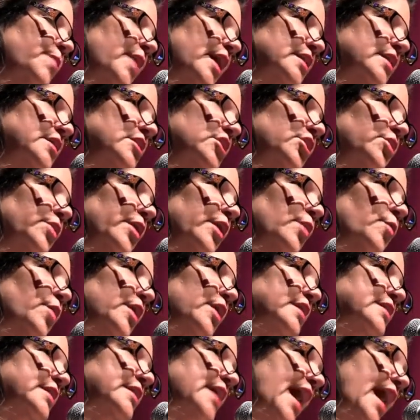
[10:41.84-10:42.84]
bacteria
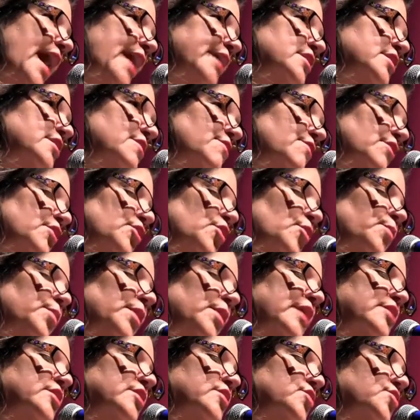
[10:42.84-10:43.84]
when it's active in your
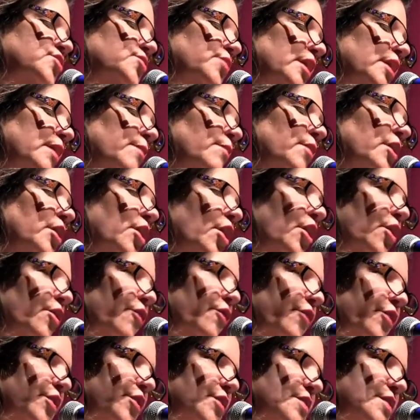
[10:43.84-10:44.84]
bloodstream
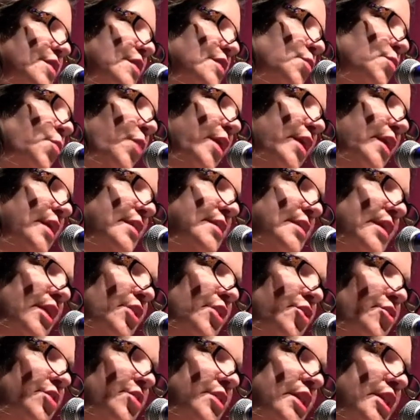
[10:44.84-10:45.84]
versus when it's
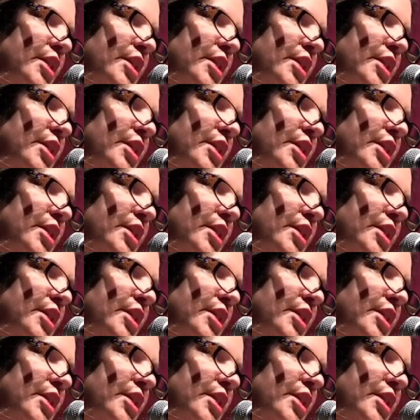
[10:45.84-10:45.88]
in your